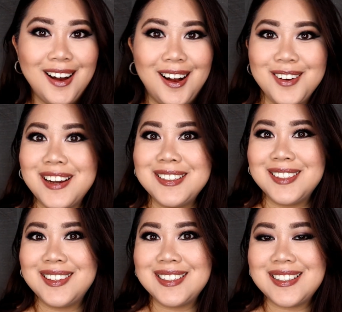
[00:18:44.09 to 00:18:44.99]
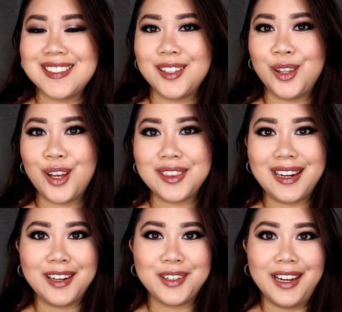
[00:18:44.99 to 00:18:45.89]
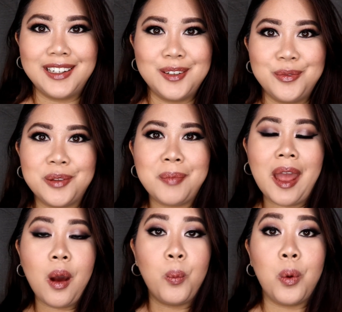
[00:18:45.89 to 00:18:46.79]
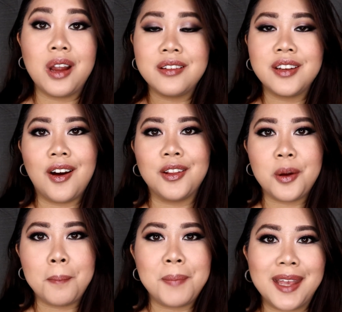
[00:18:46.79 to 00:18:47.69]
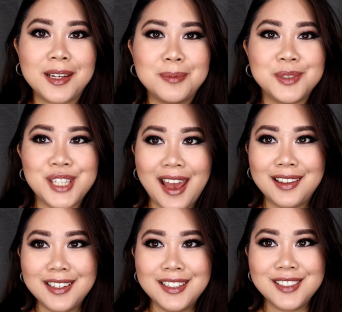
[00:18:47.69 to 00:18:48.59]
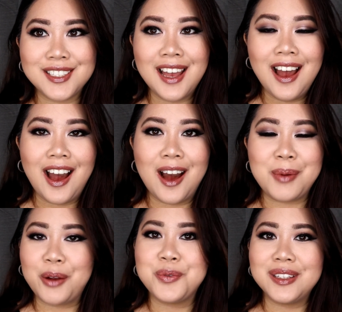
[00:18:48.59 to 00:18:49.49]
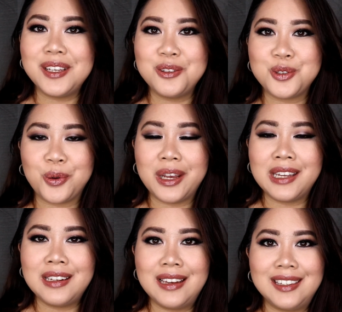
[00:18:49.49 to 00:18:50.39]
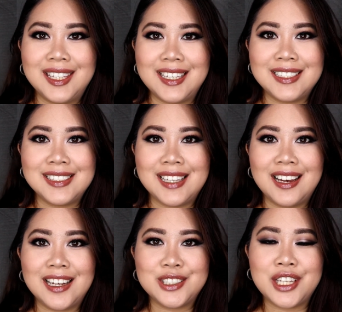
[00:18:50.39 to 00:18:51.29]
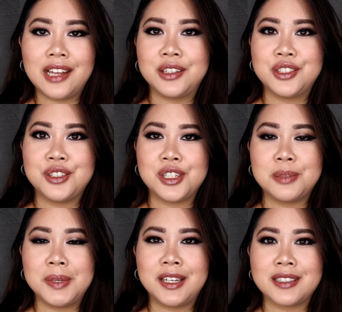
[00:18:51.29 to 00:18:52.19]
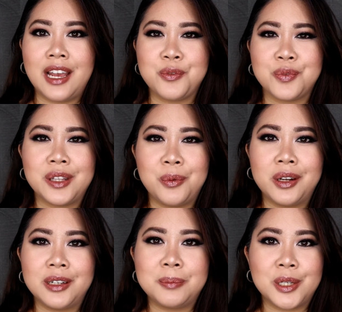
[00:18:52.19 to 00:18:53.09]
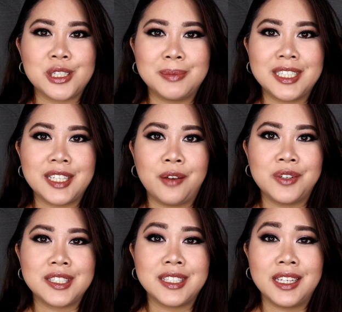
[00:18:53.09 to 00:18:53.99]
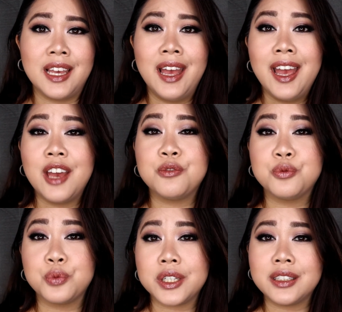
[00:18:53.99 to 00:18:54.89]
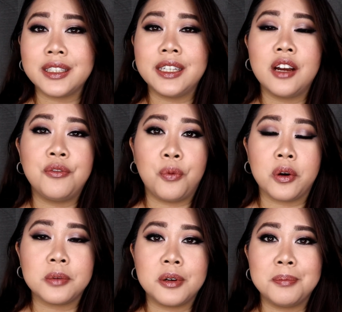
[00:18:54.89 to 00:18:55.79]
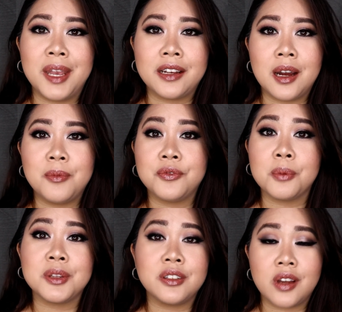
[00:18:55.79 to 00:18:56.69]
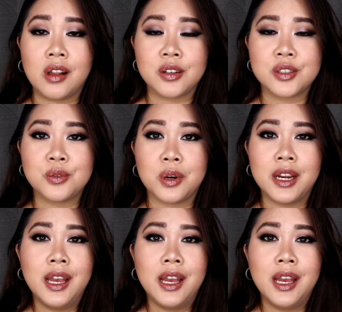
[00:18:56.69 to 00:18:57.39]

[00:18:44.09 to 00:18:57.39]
Alright, so this is the look that I created with my $1 makeup challenge. I really enjoyed this challenge just because I really wanted to push myself and see if really affordable makeup from the dollar store